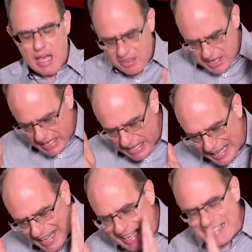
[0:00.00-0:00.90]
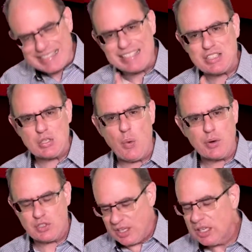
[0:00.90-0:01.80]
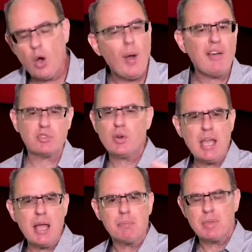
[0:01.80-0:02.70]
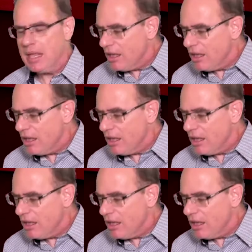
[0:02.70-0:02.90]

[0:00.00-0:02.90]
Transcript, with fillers: that He is the source. Then go after Him.